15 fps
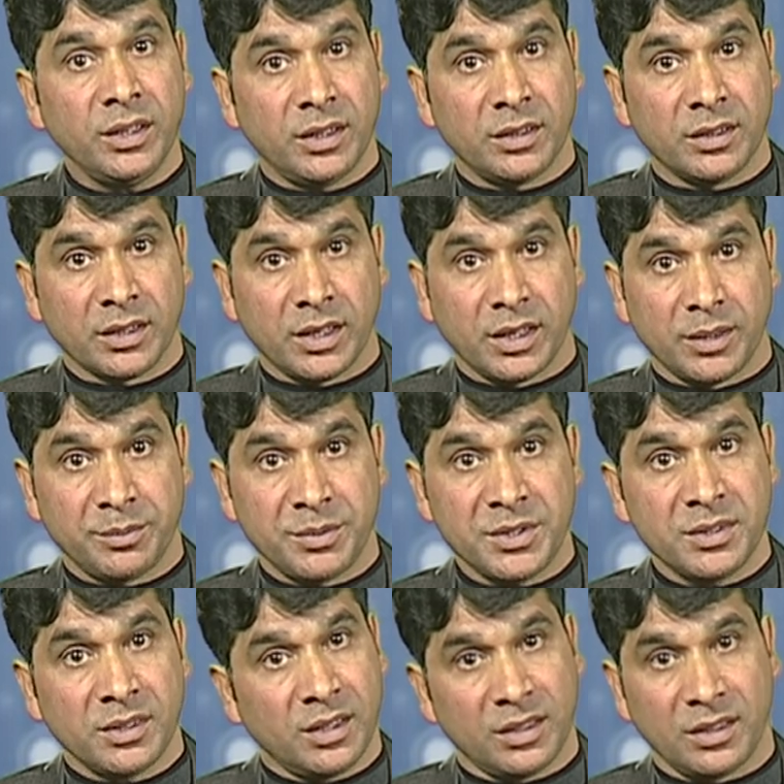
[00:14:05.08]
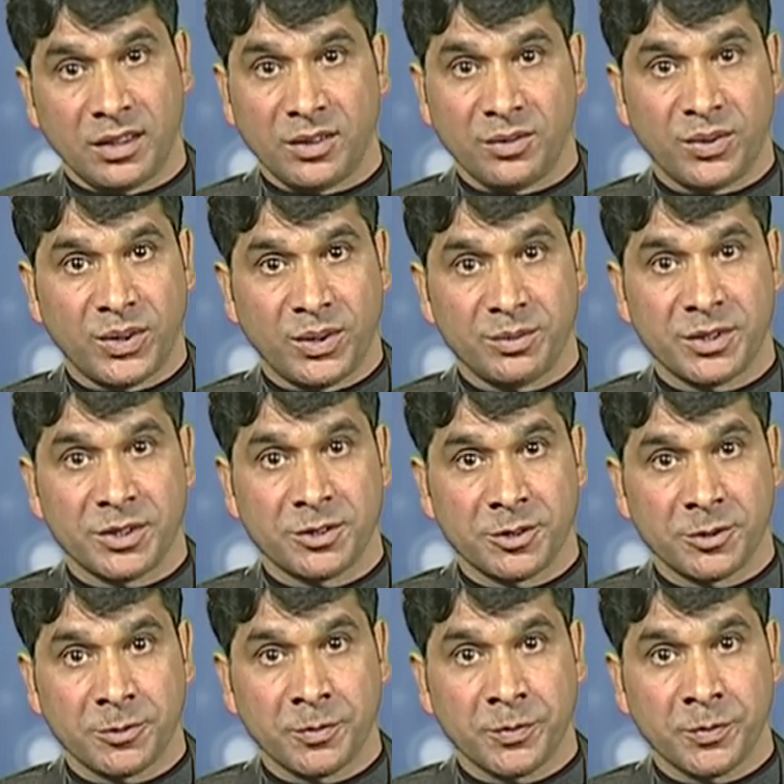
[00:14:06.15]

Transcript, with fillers: in gaps in information.